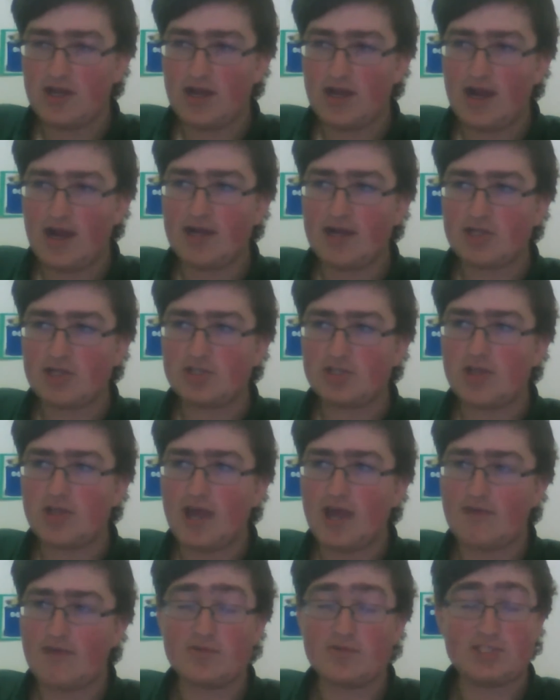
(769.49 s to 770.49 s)
actually
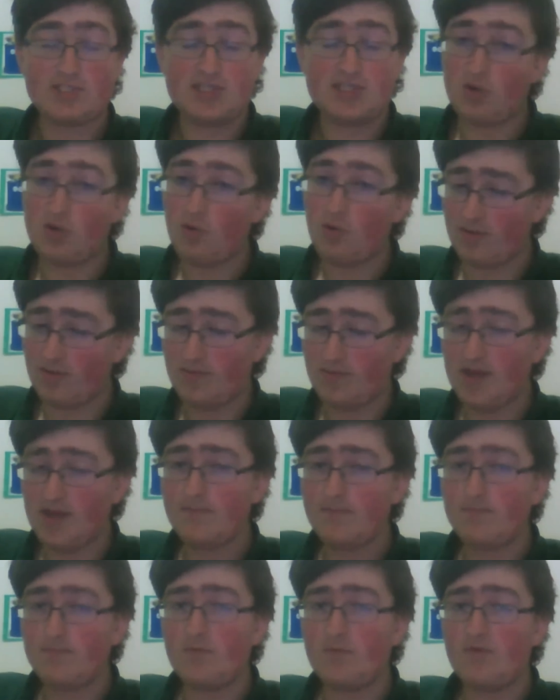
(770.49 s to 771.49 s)
have been seen quite a
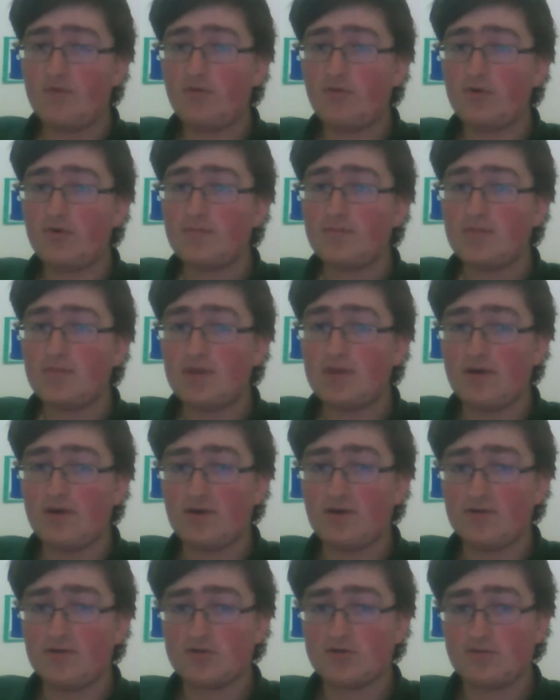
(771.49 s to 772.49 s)
bit before. They're
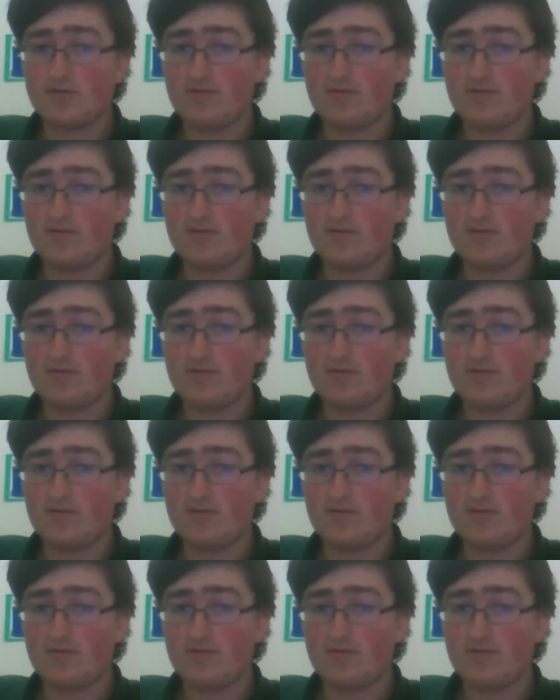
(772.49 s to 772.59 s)
sort of